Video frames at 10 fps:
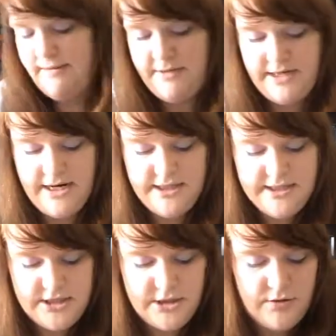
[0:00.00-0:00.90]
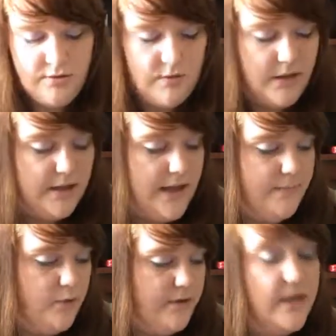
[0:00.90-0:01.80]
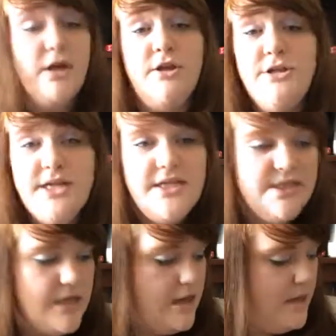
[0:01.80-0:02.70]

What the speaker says: I'm connected to a lot more than other decks,